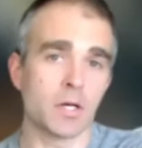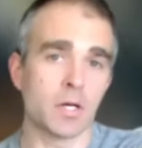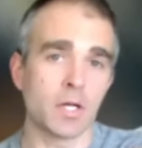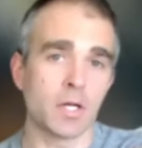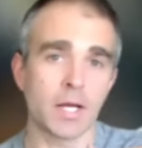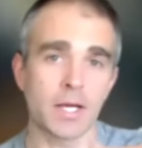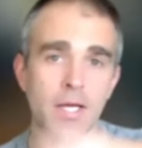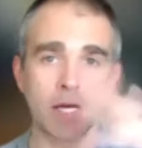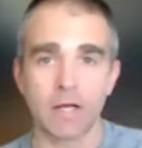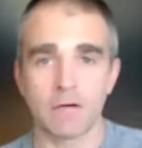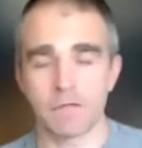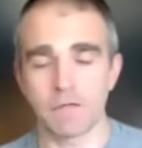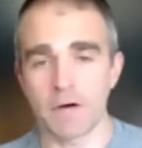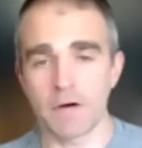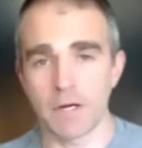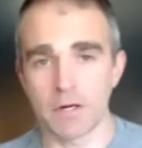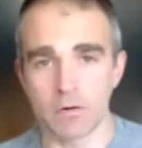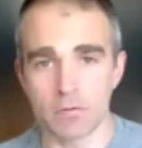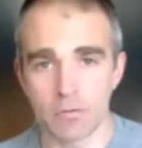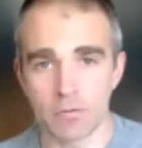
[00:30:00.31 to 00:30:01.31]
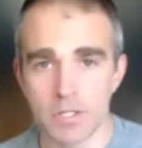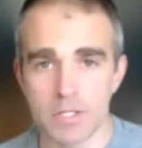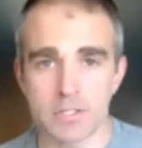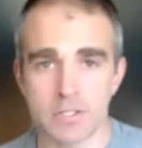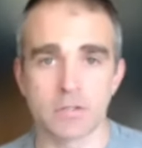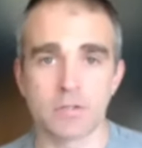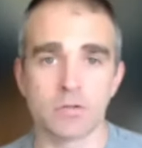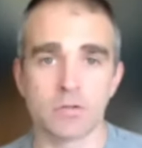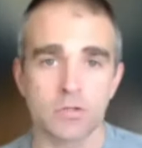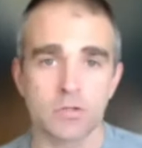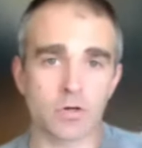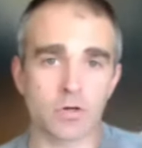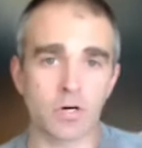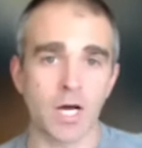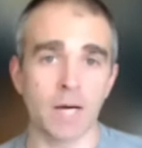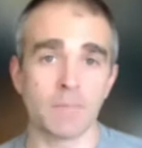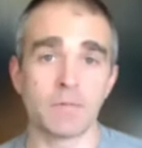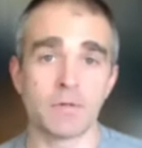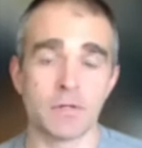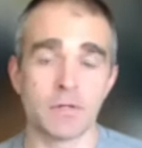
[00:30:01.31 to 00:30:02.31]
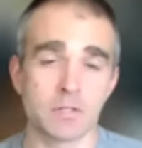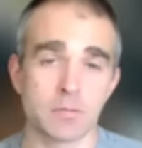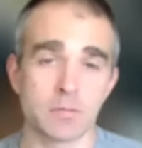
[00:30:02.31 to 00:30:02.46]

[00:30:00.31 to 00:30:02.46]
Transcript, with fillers: and I can't find a reason to ascribe to this,